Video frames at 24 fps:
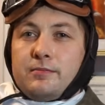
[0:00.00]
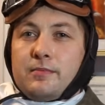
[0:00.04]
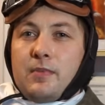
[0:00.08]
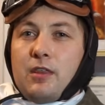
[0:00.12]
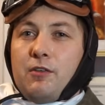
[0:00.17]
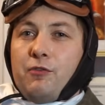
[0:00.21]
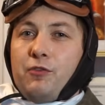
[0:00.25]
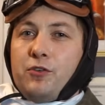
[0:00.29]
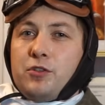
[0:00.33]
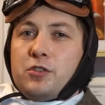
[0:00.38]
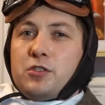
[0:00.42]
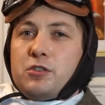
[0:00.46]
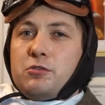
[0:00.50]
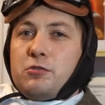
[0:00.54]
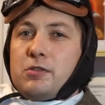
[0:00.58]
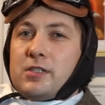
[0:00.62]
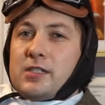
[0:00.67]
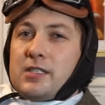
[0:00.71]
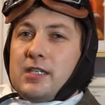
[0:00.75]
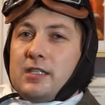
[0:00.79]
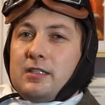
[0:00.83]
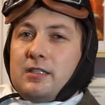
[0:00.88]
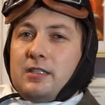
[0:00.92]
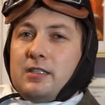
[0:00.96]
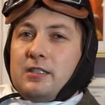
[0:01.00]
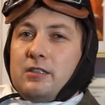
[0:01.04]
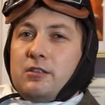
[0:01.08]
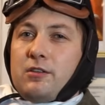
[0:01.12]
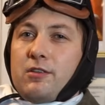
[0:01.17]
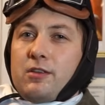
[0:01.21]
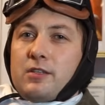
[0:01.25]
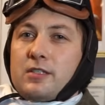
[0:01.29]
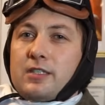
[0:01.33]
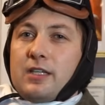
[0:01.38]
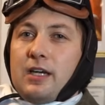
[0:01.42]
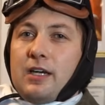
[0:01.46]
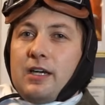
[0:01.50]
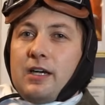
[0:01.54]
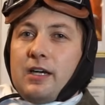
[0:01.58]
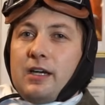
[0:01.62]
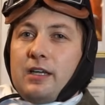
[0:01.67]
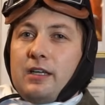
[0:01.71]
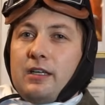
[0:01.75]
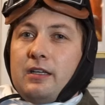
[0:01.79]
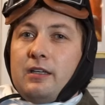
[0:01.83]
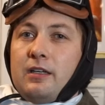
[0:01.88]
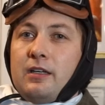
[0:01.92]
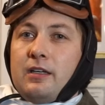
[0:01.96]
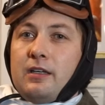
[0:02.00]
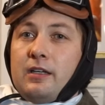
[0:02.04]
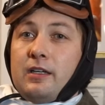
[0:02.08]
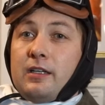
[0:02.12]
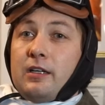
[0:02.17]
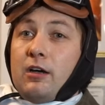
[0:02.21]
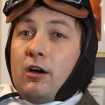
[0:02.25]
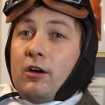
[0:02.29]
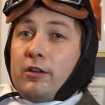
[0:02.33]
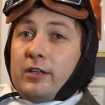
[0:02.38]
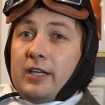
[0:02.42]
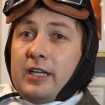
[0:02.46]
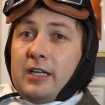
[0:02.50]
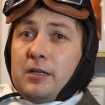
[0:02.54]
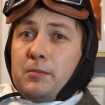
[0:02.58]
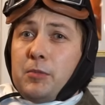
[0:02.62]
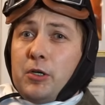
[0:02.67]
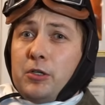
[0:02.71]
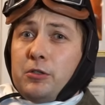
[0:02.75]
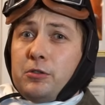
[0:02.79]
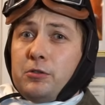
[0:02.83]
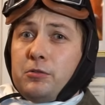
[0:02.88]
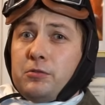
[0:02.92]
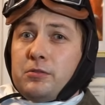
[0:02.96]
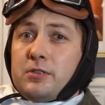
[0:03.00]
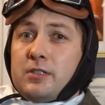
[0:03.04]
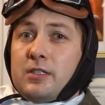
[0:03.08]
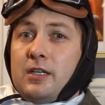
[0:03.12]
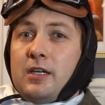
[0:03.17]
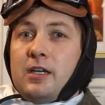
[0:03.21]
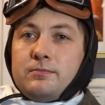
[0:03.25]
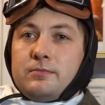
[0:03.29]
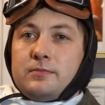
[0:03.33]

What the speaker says: The first to ascend into the sky, in hot air balloons,